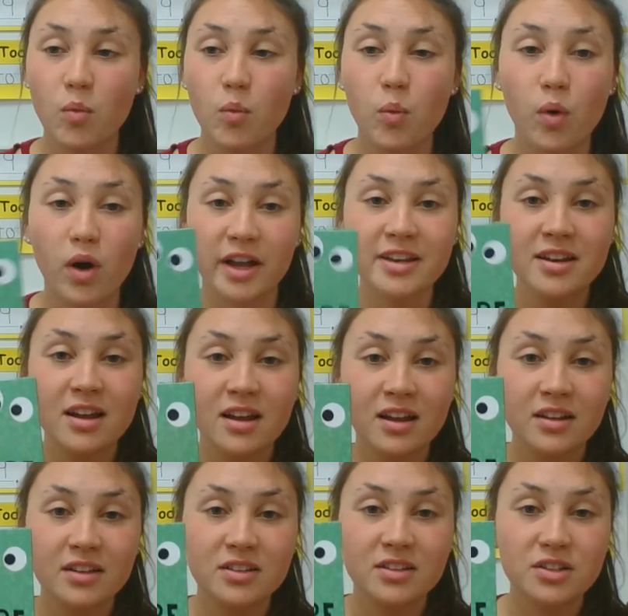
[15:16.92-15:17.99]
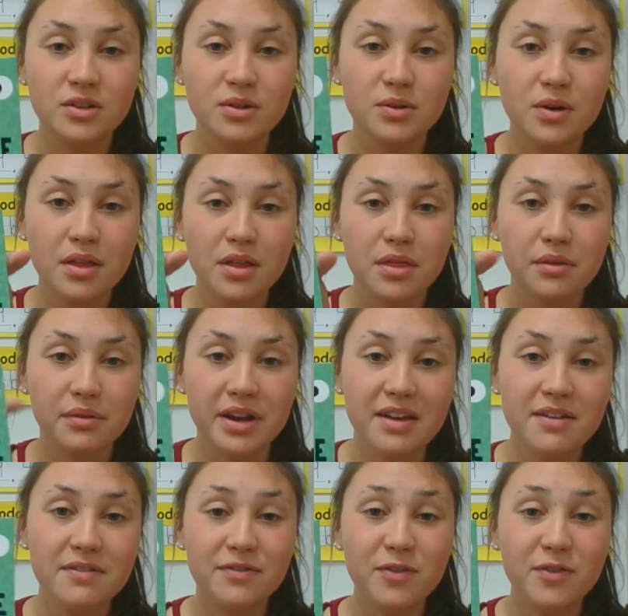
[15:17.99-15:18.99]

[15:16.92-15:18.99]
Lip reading: 1, 2, 3,